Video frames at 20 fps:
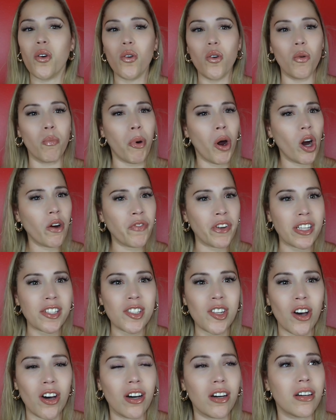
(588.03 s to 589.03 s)
Oh, perfect
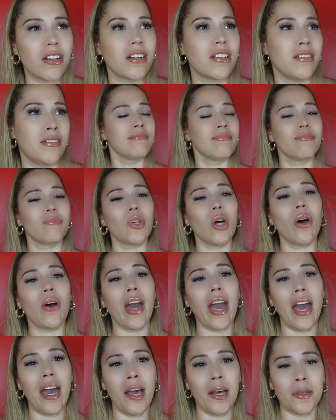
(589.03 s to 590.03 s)
song.
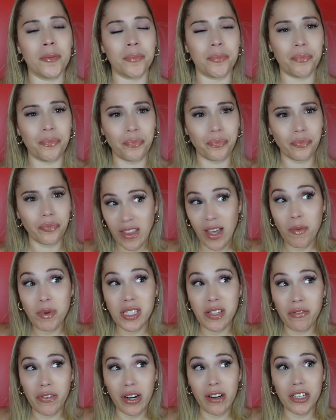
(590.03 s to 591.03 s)
Okay. That
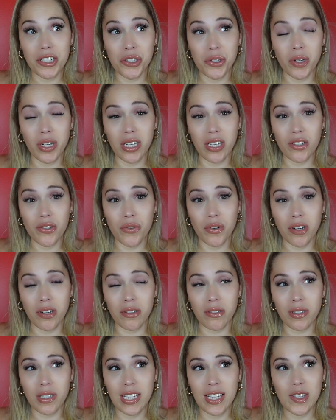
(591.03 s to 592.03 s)
was a very short
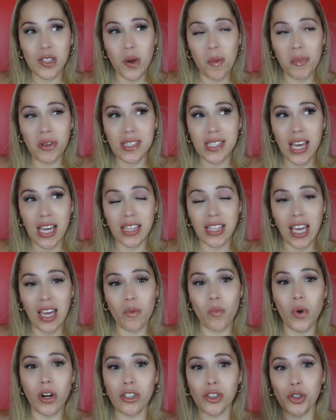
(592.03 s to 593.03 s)
intro. It's almost like
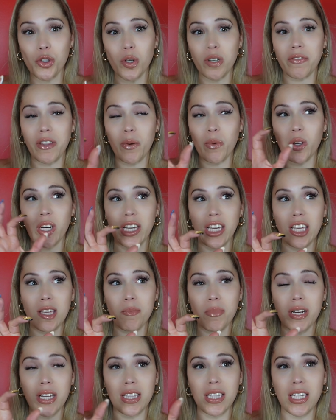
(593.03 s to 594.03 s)
they weren't sure if they were gonna
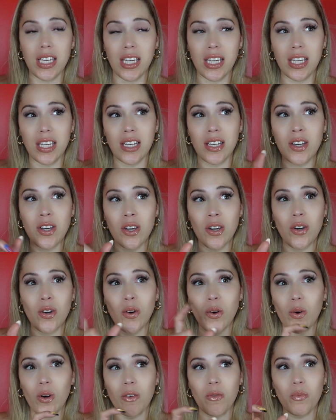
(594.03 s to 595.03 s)
keep it at the end
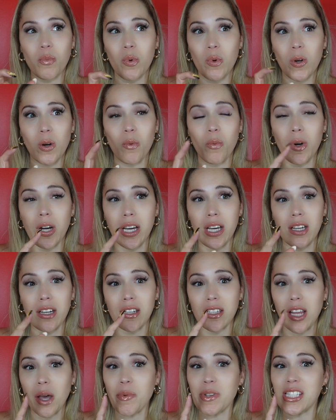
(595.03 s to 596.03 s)
or what?
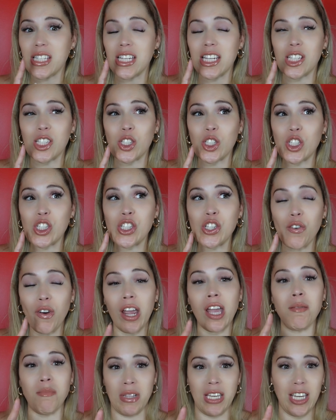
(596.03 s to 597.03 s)
That was an
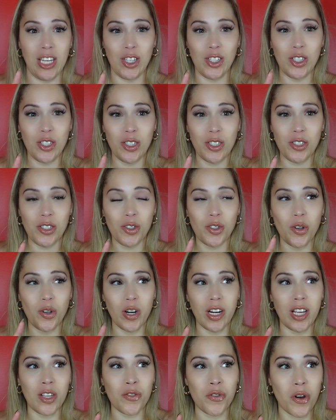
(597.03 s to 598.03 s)
extremely
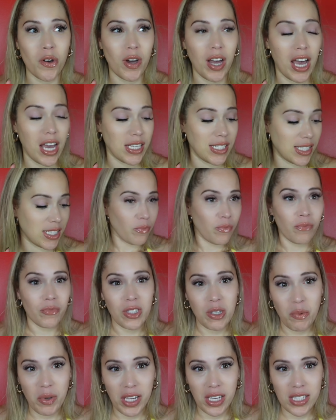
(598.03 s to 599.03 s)
short intro, guys.
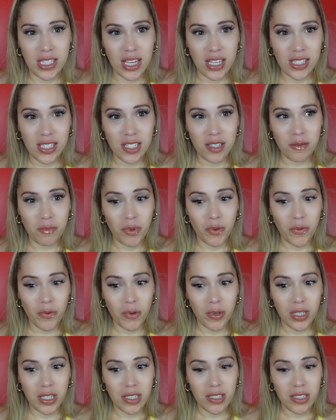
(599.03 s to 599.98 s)
Did we get tested before